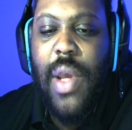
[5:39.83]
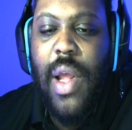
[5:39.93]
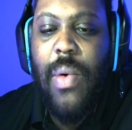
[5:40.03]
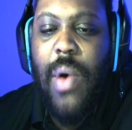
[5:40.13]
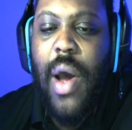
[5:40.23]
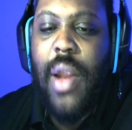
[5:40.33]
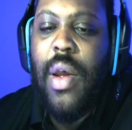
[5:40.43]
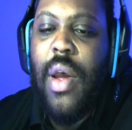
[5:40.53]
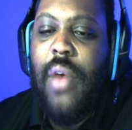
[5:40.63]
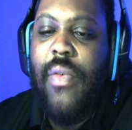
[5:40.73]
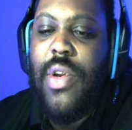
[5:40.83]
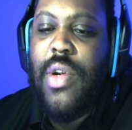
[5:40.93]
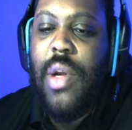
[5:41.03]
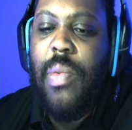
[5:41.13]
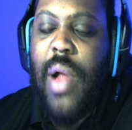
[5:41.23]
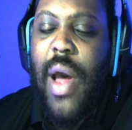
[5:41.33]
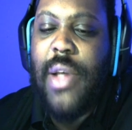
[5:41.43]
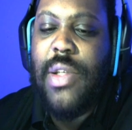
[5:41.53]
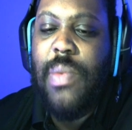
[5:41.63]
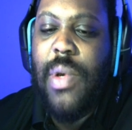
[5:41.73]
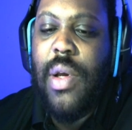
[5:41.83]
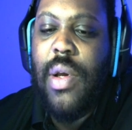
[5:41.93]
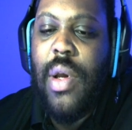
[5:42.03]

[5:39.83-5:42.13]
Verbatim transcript: kilowatt Venturi plasma